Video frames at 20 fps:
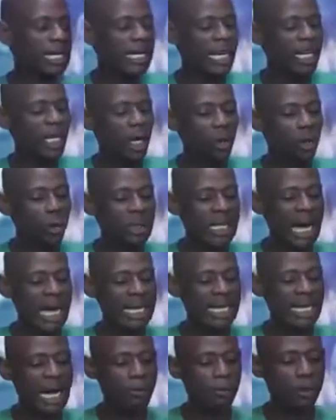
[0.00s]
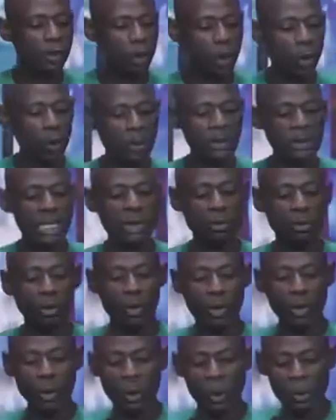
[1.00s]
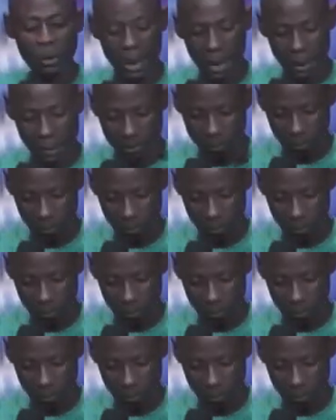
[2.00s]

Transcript: said they could carry them shoulder to shoulder.